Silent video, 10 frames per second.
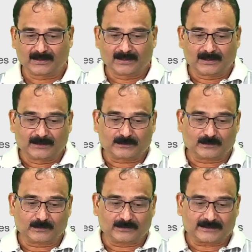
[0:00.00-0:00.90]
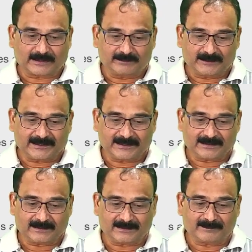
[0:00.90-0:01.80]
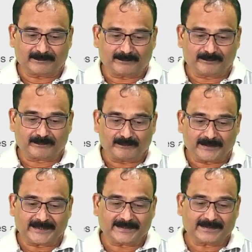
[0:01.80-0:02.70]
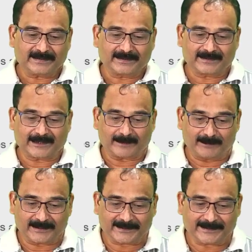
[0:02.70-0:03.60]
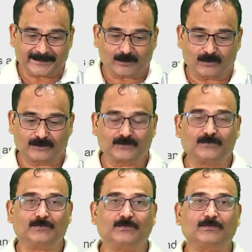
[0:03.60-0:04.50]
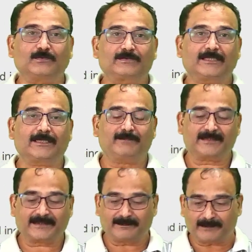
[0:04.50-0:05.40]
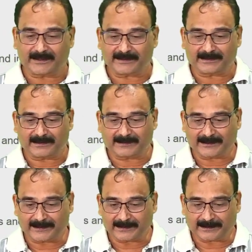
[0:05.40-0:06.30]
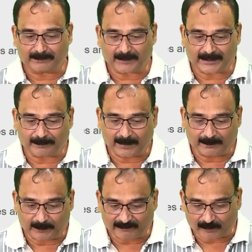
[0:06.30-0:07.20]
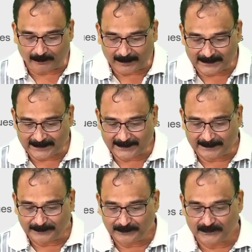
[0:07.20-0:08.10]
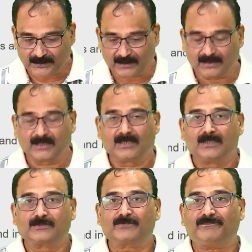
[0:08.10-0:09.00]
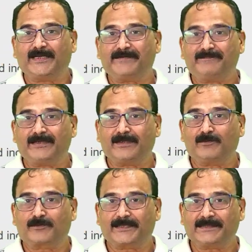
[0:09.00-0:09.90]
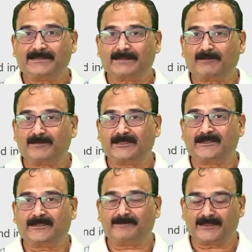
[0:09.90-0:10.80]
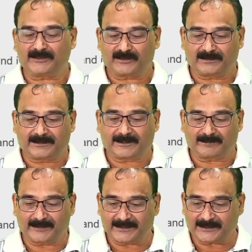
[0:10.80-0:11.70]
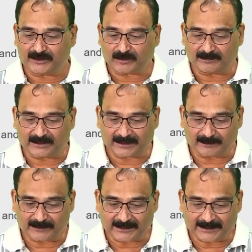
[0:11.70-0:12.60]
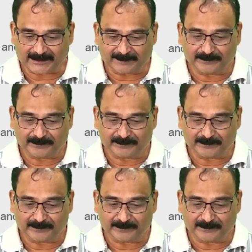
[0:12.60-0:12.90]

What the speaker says: So services meant reliability, also reliability meant the dependable performance. So when we are looking some of the determinants of the services,